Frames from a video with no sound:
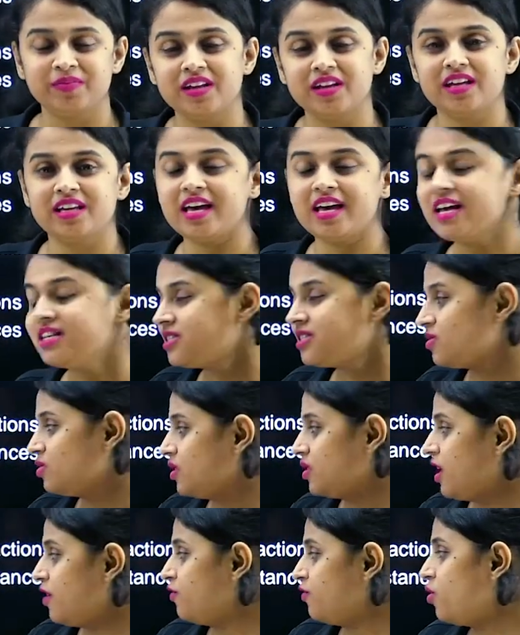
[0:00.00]
Yes, so
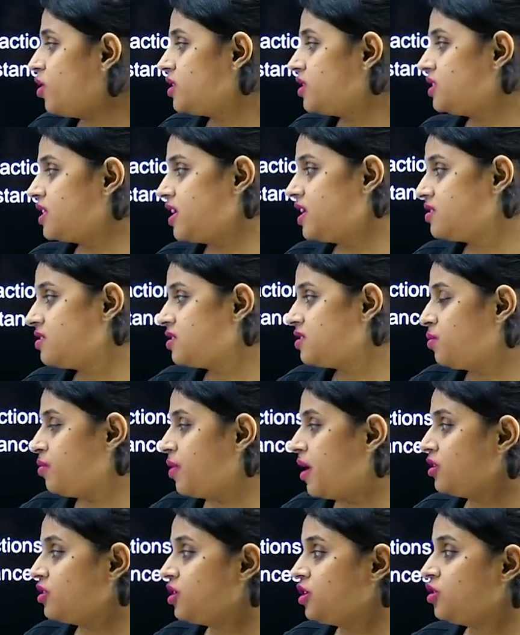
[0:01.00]
therefore it tells us
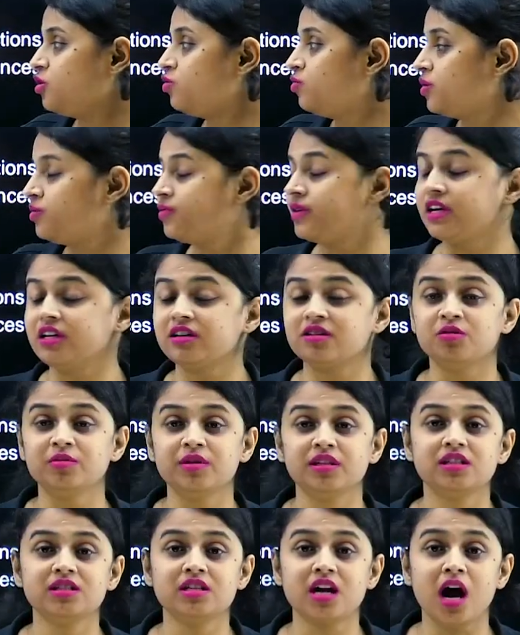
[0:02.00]
about the human
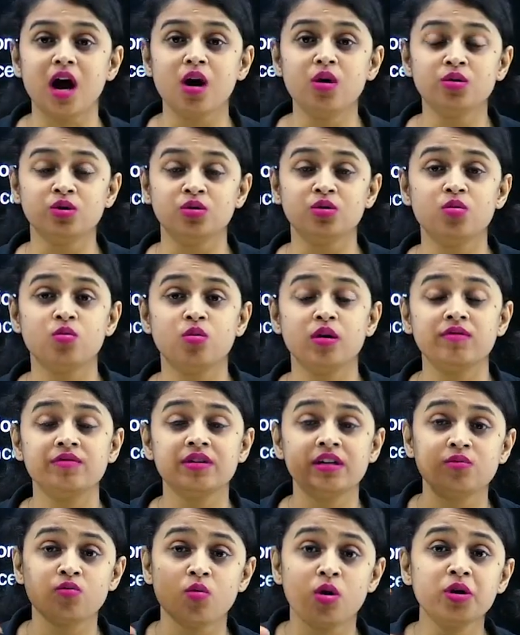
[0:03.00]
predicament, that how you know when we
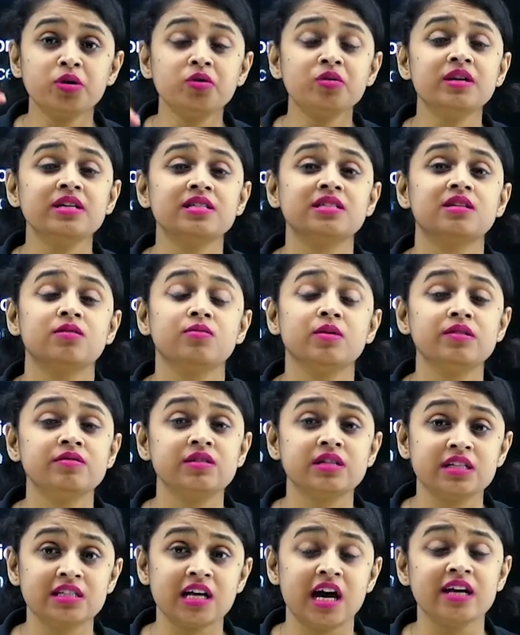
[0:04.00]
want to des when we
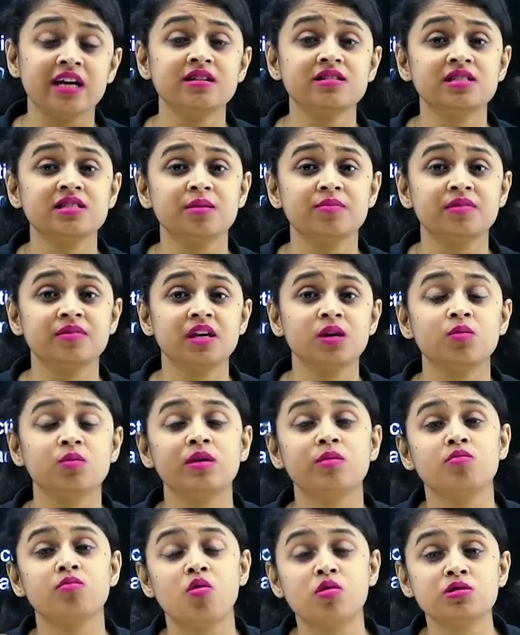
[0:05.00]
desire something, we
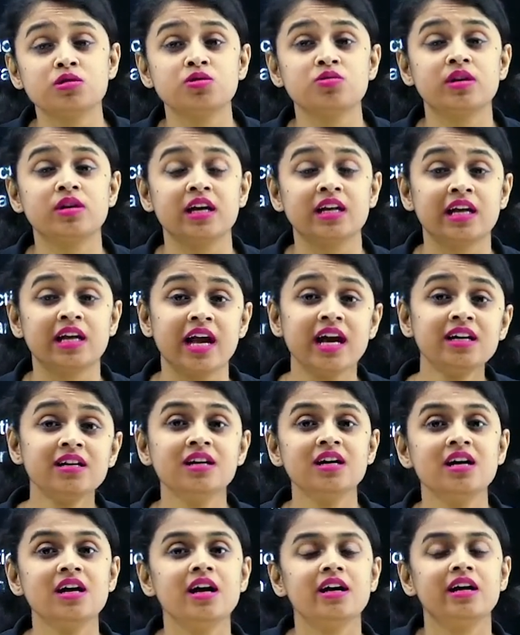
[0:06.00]
also can get
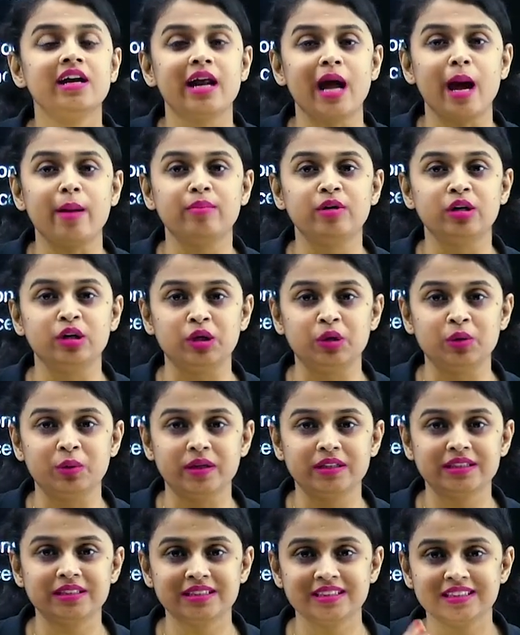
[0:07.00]
trapped into
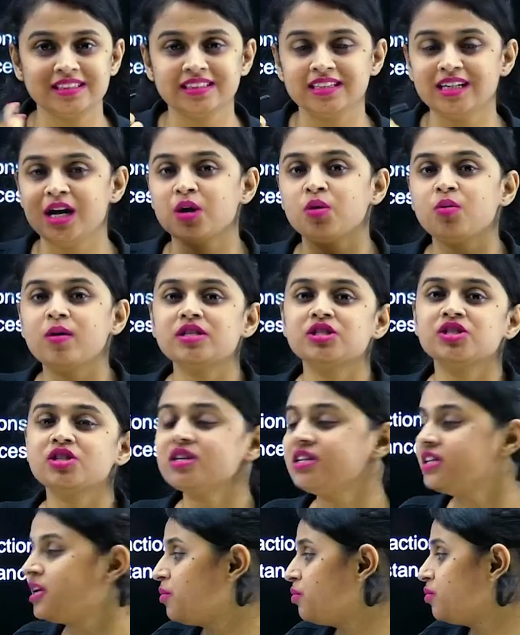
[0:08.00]
it.
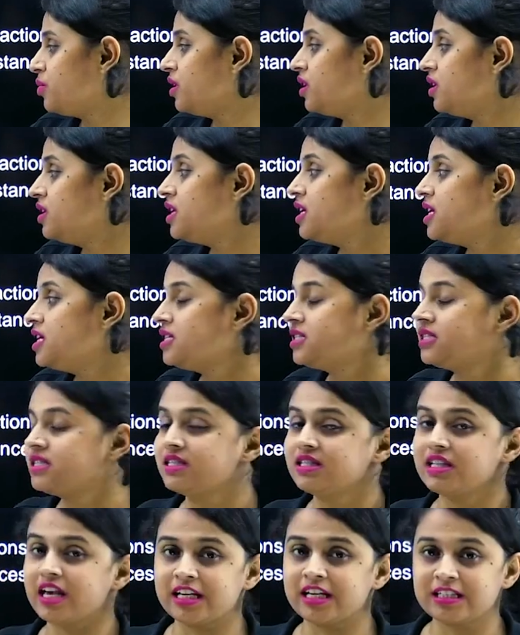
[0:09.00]
Question number
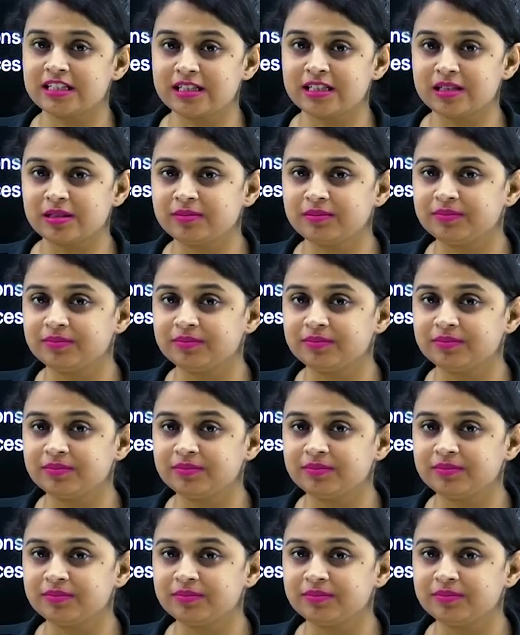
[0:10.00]
six.